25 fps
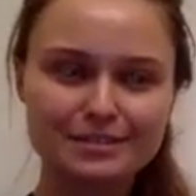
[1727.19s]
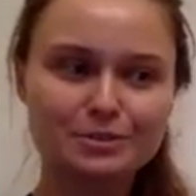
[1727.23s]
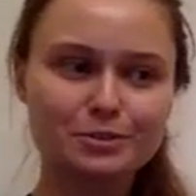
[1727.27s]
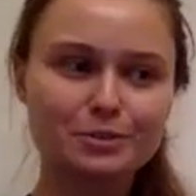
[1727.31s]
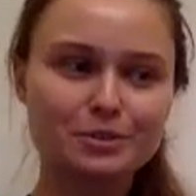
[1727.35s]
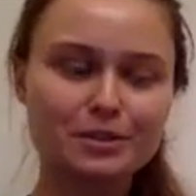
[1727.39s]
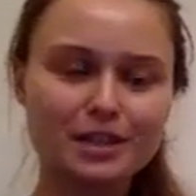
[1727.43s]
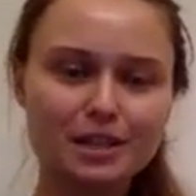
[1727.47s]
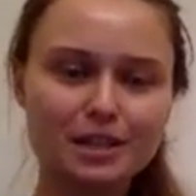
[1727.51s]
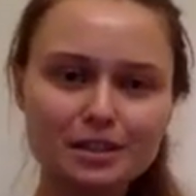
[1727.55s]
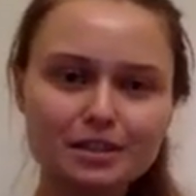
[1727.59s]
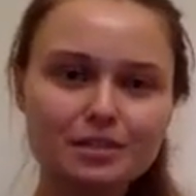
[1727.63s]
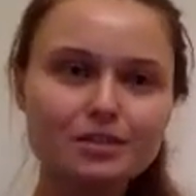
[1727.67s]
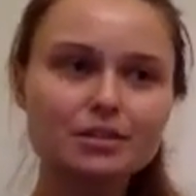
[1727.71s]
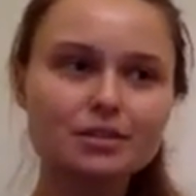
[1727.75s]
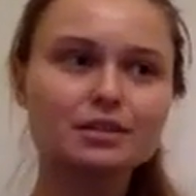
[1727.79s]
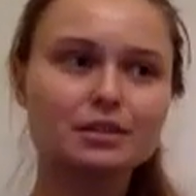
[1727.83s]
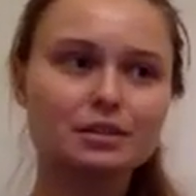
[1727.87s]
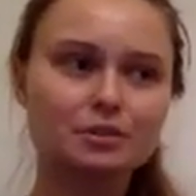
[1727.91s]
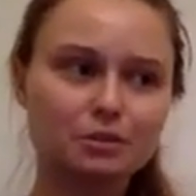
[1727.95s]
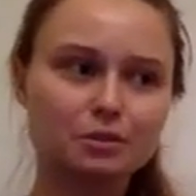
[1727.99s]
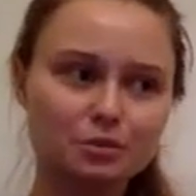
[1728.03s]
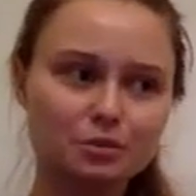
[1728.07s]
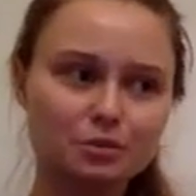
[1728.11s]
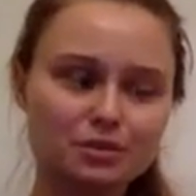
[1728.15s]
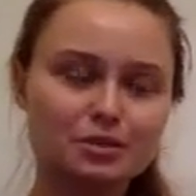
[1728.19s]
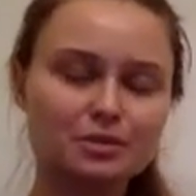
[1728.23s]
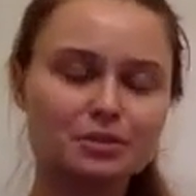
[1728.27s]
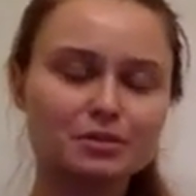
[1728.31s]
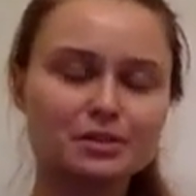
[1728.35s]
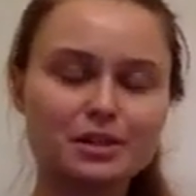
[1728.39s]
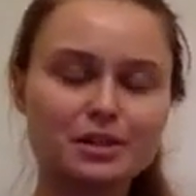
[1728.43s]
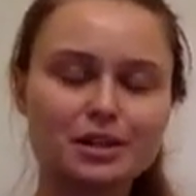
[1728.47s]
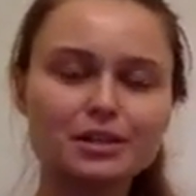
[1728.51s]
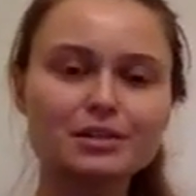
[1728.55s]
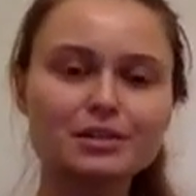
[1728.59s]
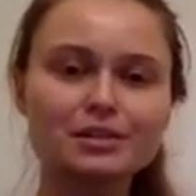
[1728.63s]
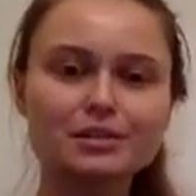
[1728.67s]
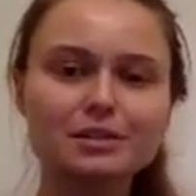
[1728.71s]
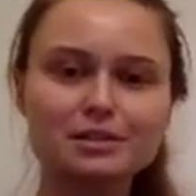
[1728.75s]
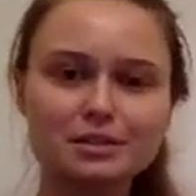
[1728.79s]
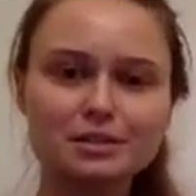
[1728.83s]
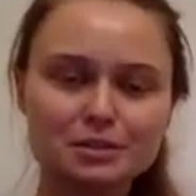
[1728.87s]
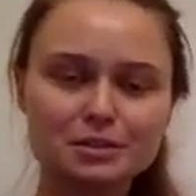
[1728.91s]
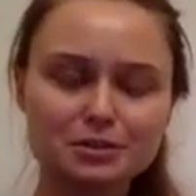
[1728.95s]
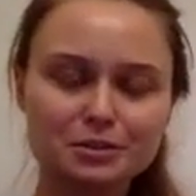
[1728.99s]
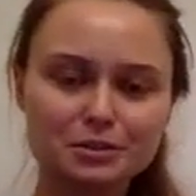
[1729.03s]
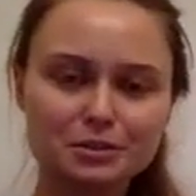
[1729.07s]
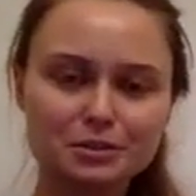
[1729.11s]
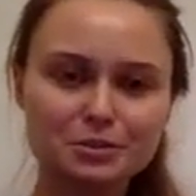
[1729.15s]
You can also you can't
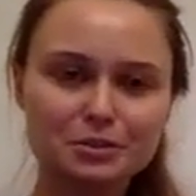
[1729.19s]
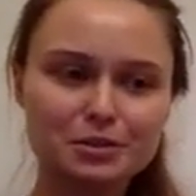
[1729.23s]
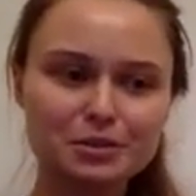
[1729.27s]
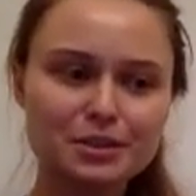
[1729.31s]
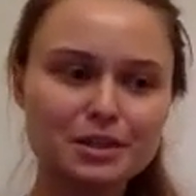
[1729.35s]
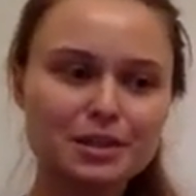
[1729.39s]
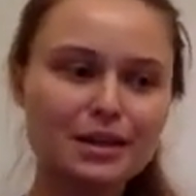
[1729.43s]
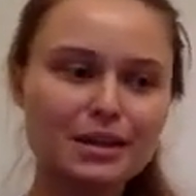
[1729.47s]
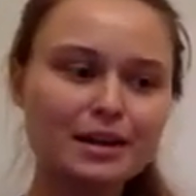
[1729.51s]
exclude